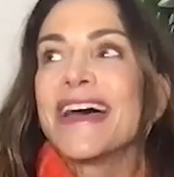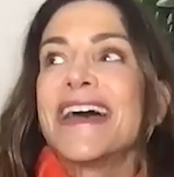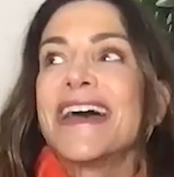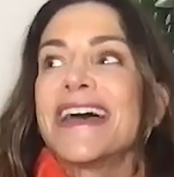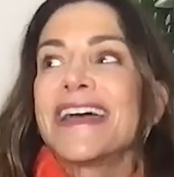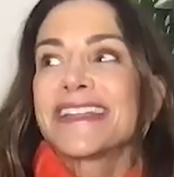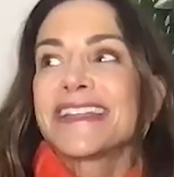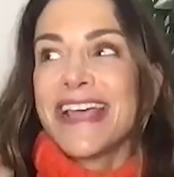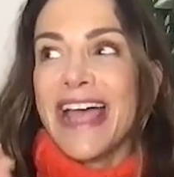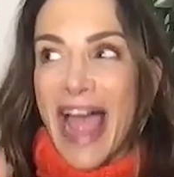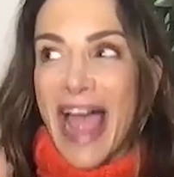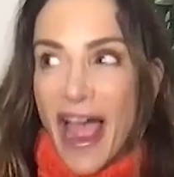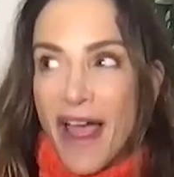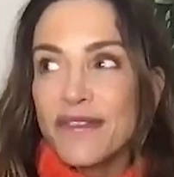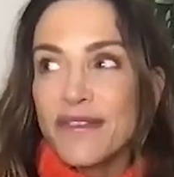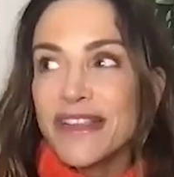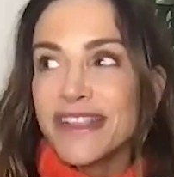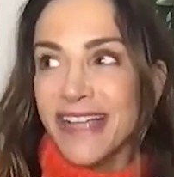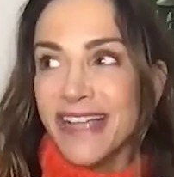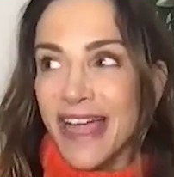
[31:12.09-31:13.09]
to have these
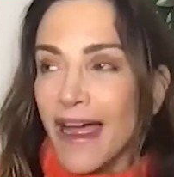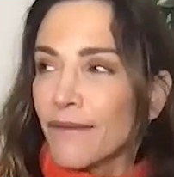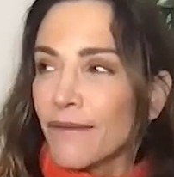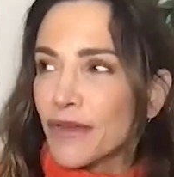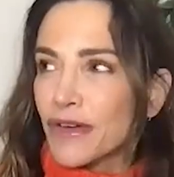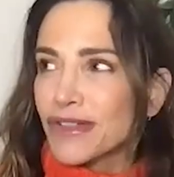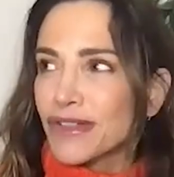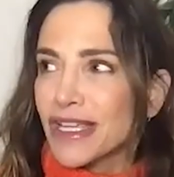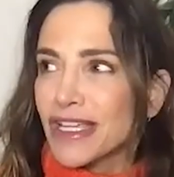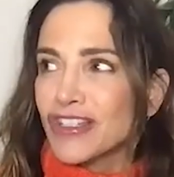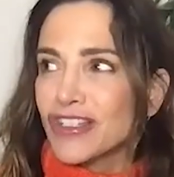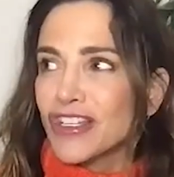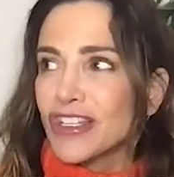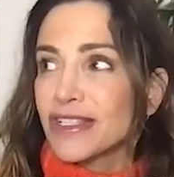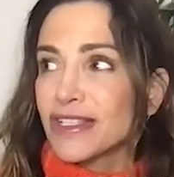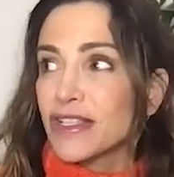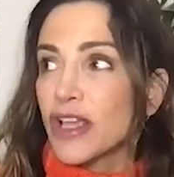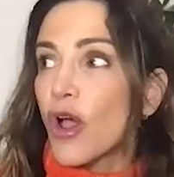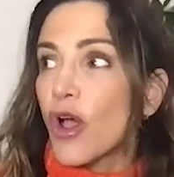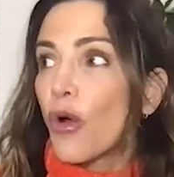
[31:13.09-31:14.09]
conversations
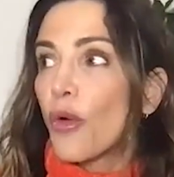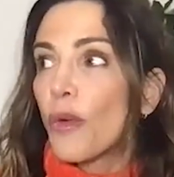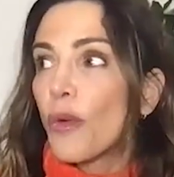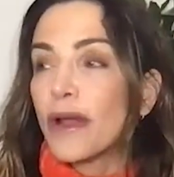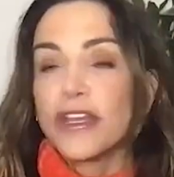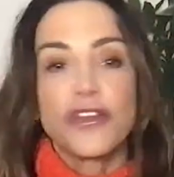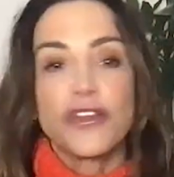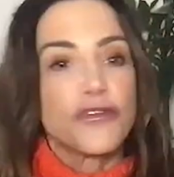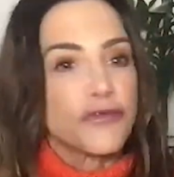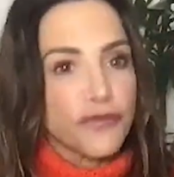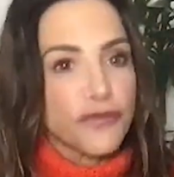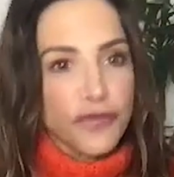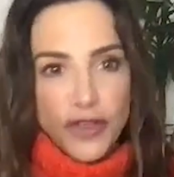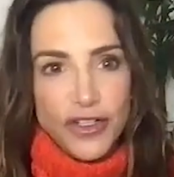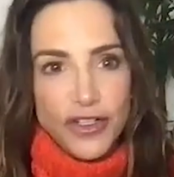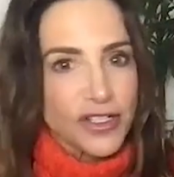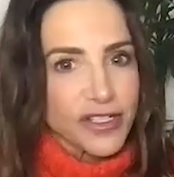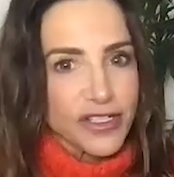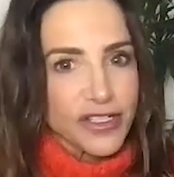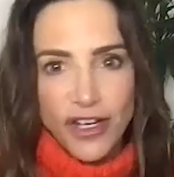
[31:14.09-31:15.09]
when you first
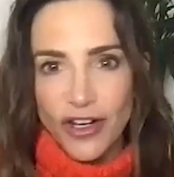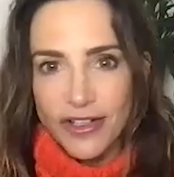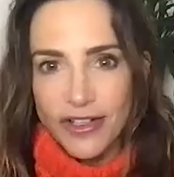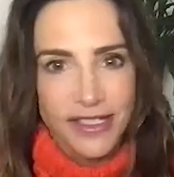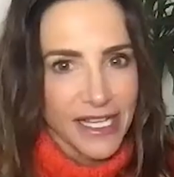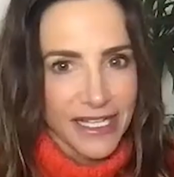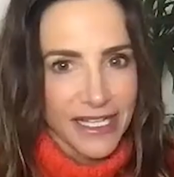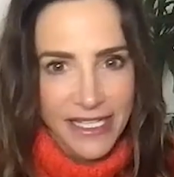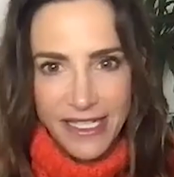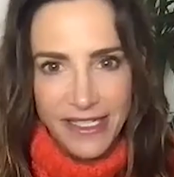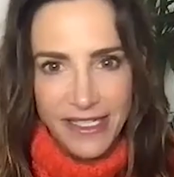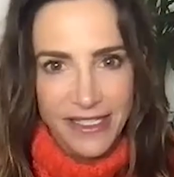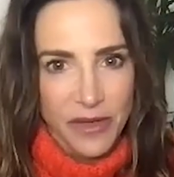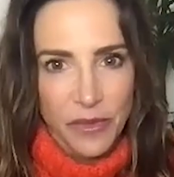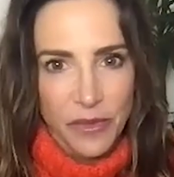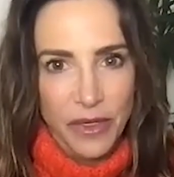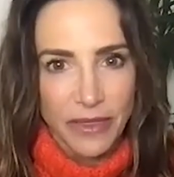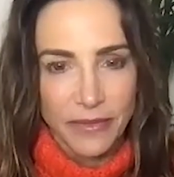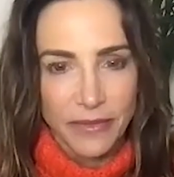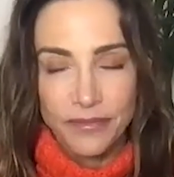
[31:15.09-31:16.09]
start dating
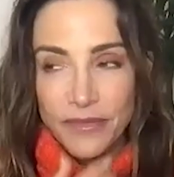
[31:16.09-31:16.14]
someone.